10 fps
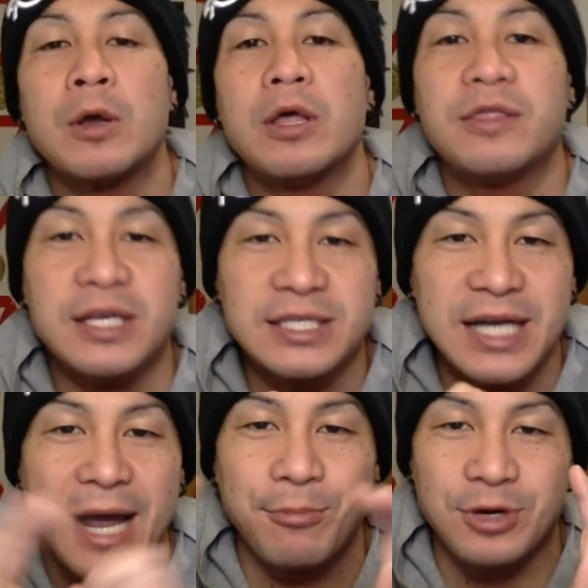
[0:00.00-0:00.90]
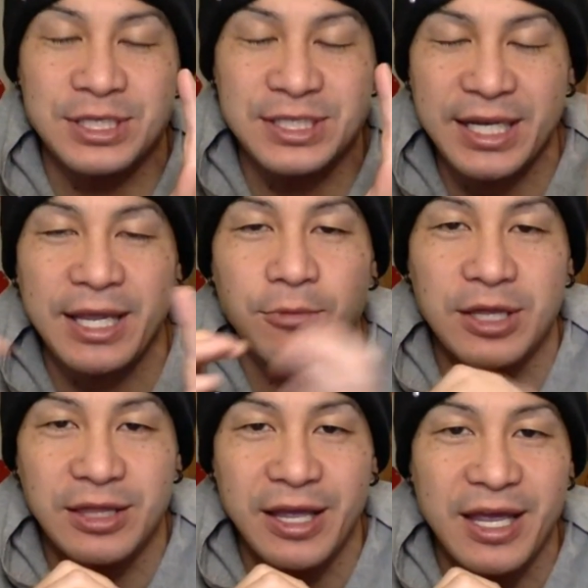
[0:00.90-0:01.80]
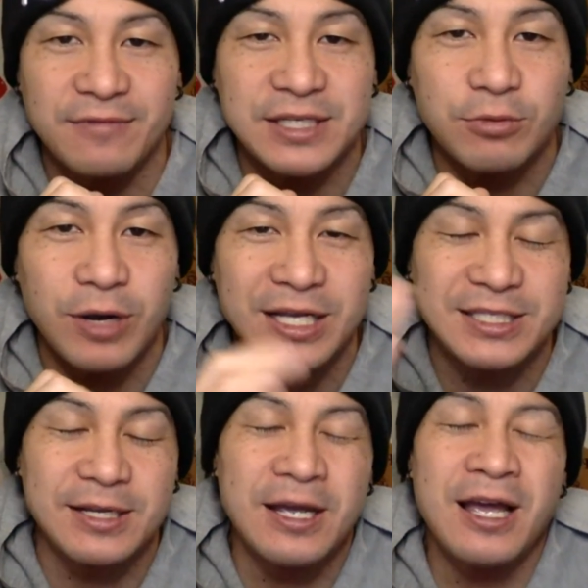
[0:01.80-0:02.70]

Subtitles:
This time, we're sticking within the AFC West,